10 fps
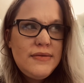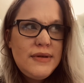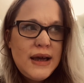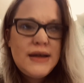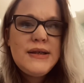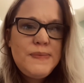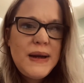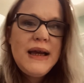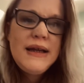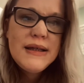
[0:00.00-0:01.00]

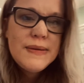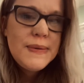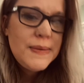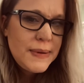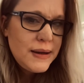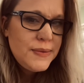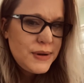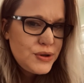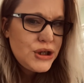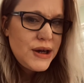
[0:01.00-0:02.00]
explaining to people in a
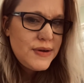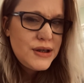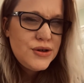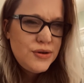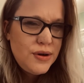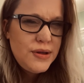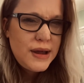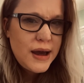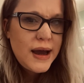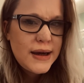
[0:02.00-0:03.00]
wheelchair it's not
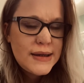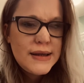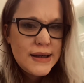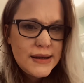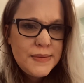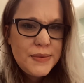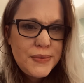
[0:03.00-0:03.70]
that accessible.